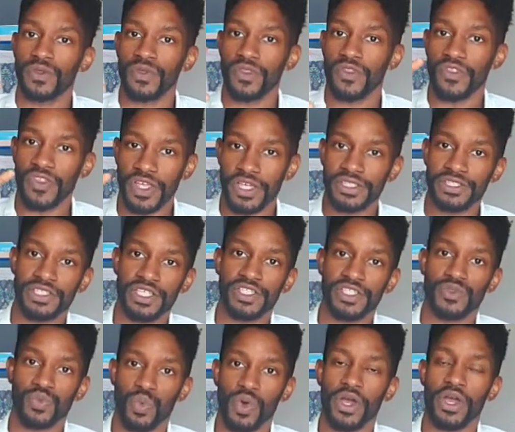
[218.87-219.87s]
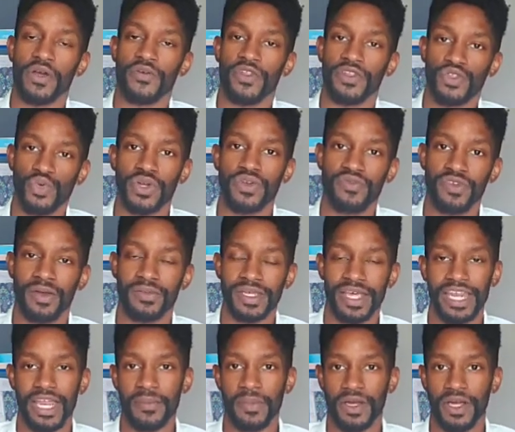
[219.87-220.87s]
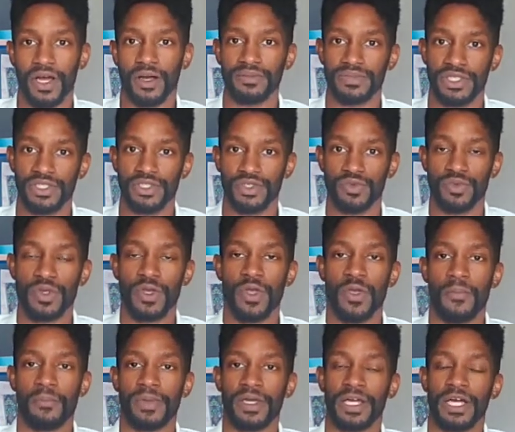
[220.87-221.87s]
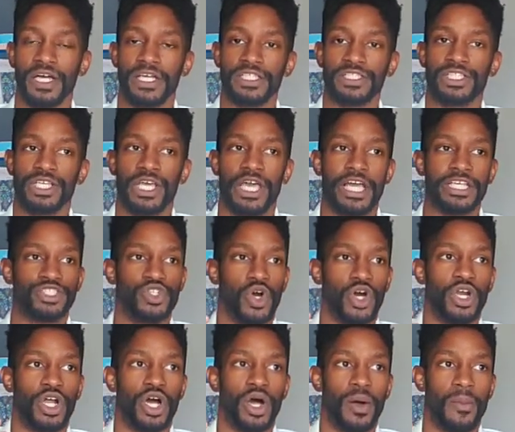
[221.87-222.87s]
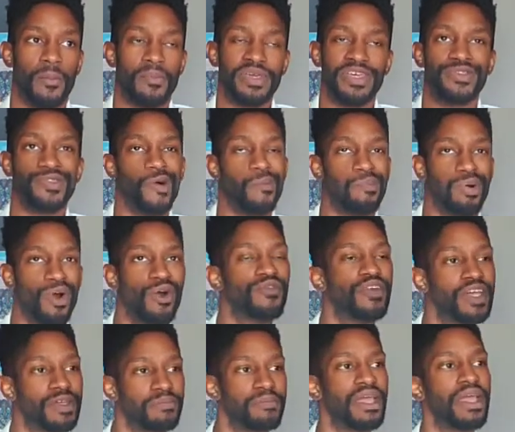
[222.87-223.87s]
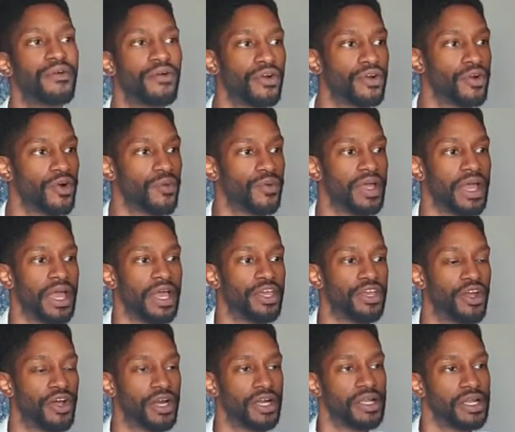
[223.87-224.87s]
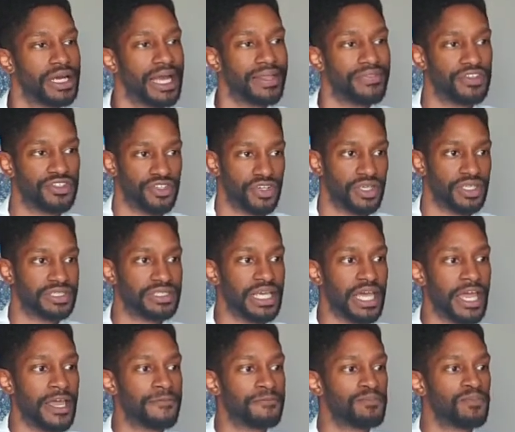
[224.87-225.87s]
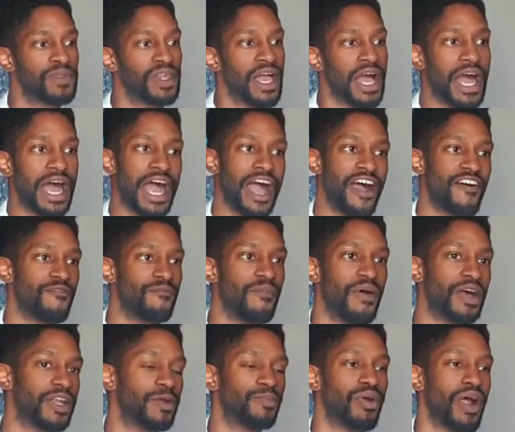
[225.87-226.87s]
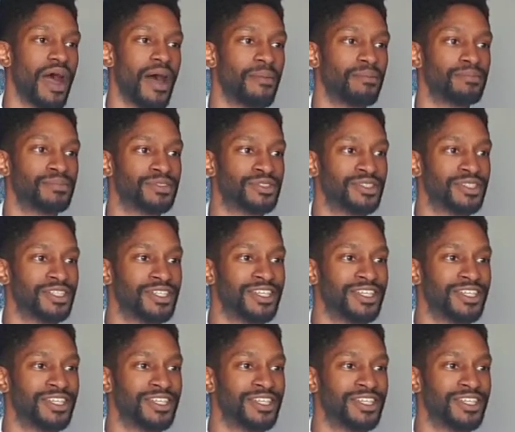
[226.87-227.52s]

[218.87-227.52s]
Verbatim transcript: This is where the twin flame dynamic comes in because it's going to be the perfect mirror, okay? You're going to look at this, you're going to say, I have money problems.